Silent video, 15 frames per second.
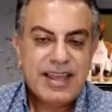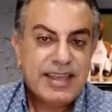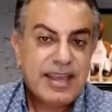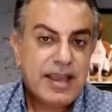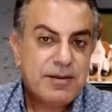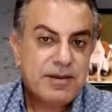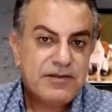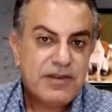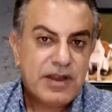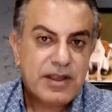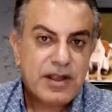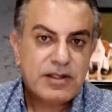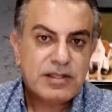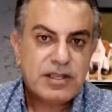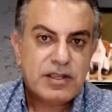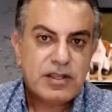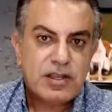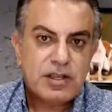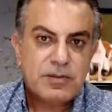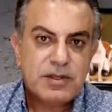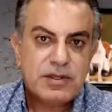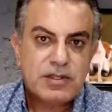Yeah, in Vallarta, you
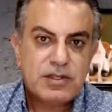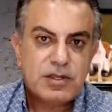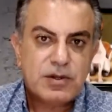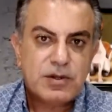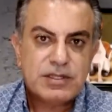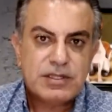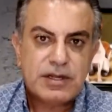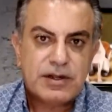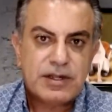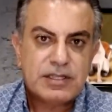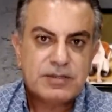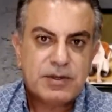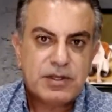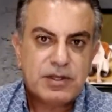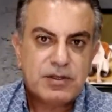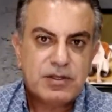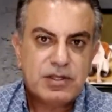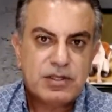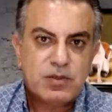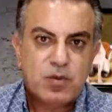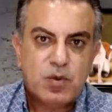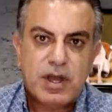could be in the tourist areas, but you
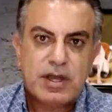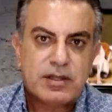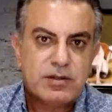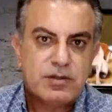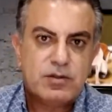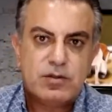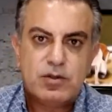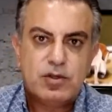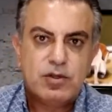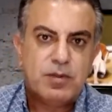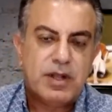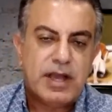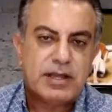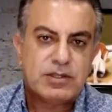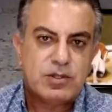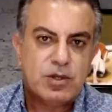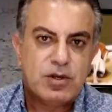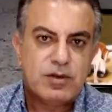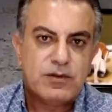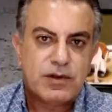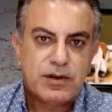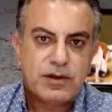just walk two blocks
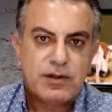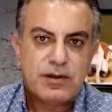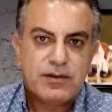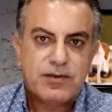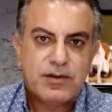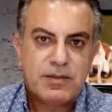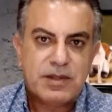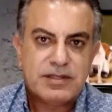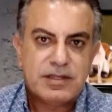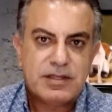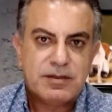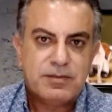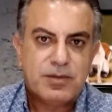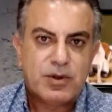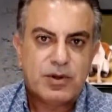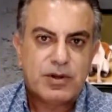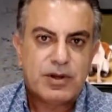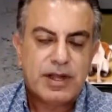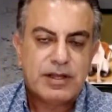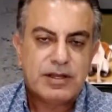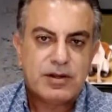over from, let's say, the border, and